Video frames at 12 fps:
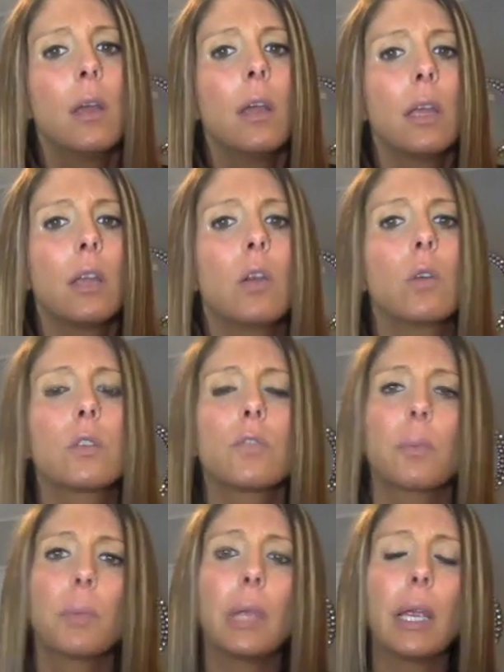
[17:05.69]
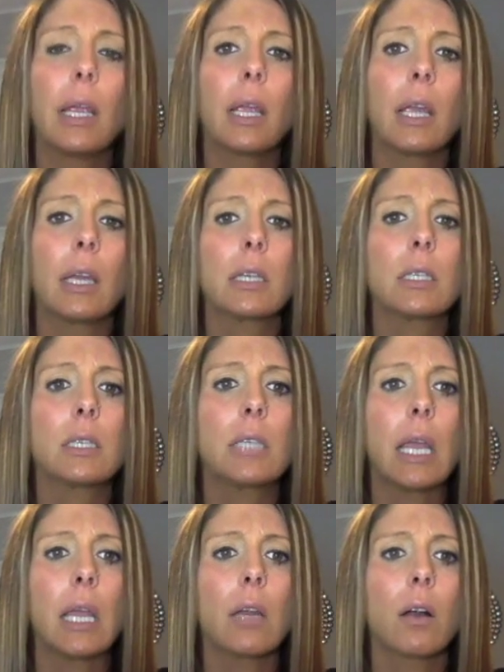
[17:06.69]
He goes from being in a
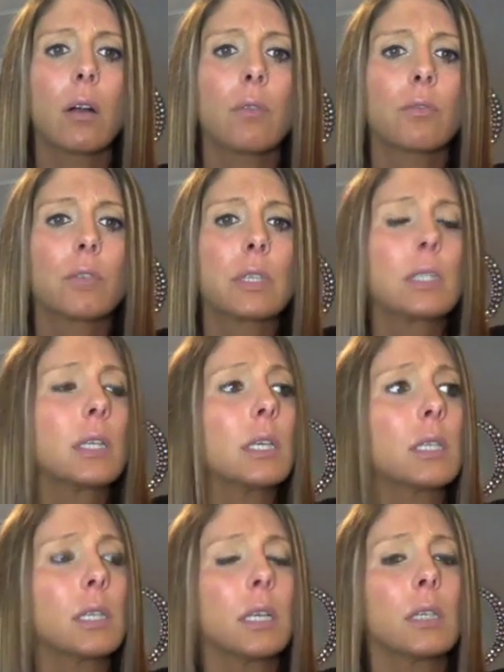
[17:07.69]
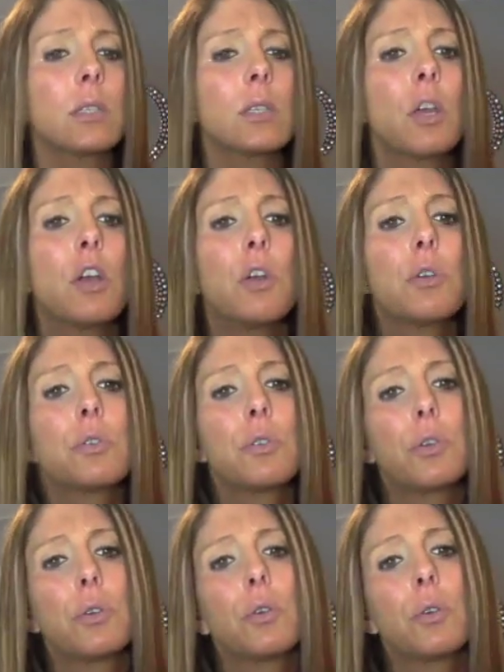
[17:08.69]
state of resistance
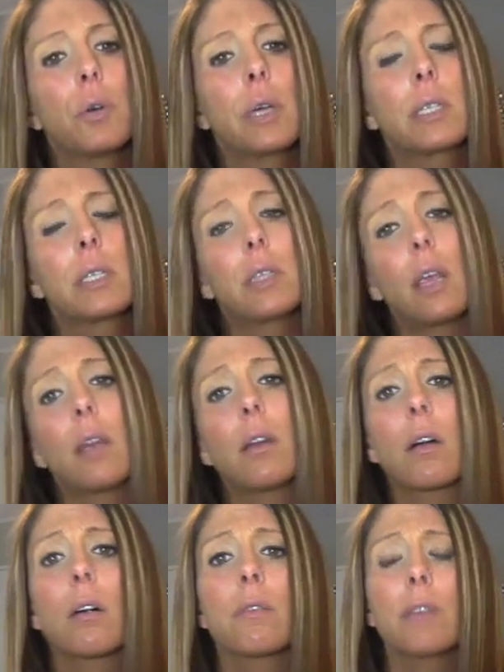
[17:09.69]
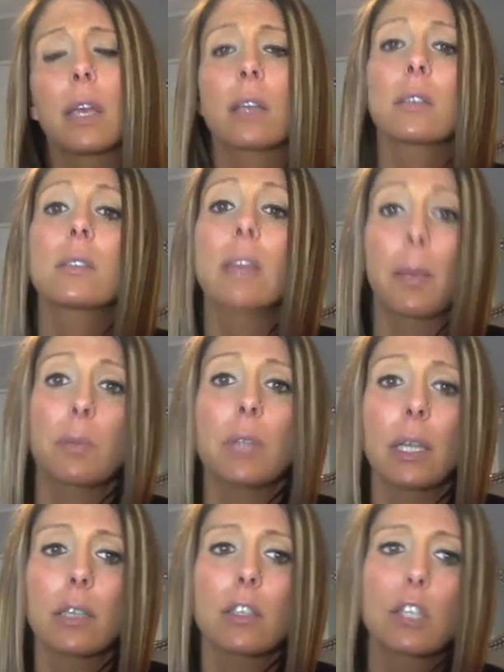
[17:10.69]
to a state of
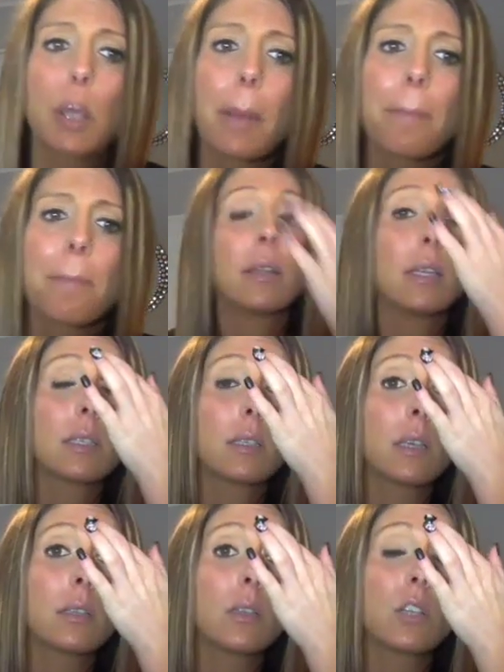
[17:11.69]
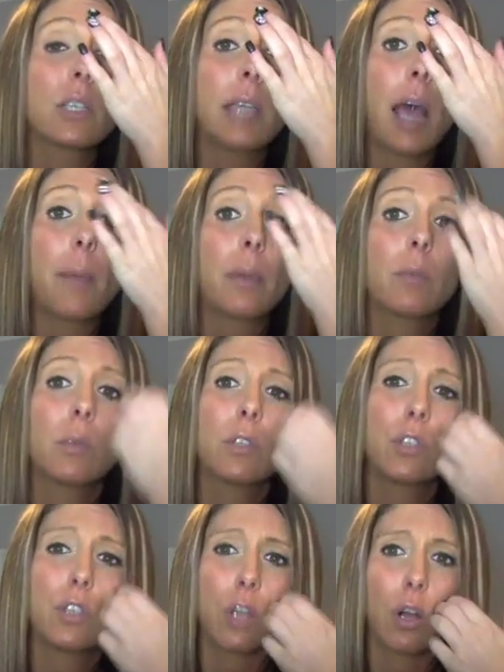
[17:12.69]
acceptance. This doesn't just happen with
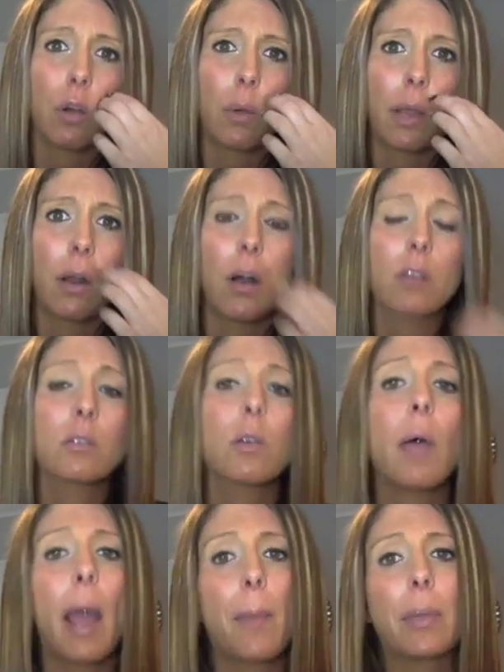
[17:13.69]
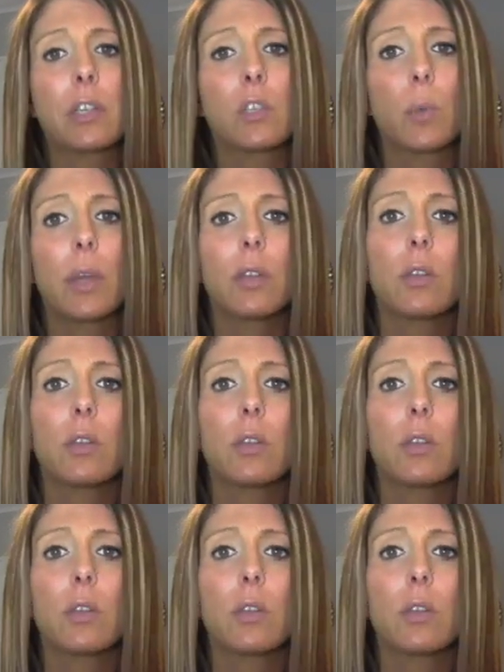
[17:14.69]
Joe, it also happens with